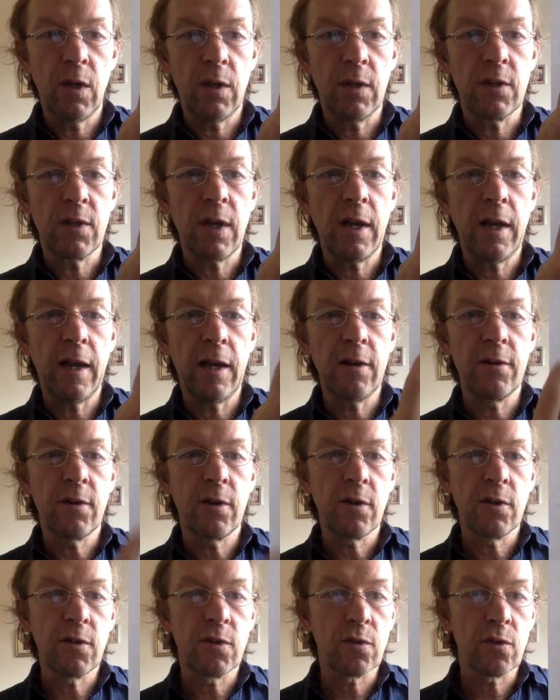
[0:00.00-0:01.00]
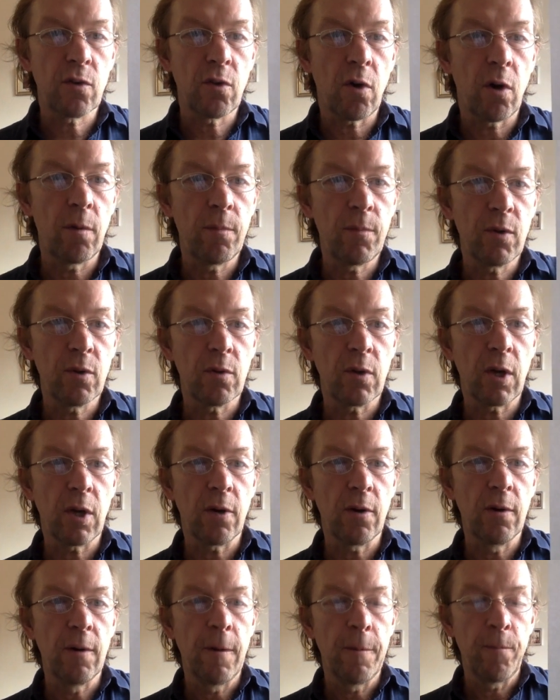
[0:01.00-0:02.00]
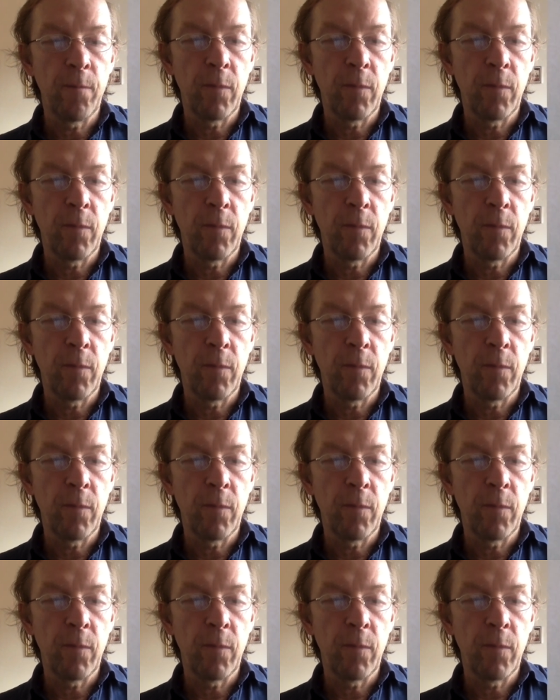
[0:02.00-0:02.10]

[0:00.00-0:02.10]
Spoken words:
It entered Scorpio now,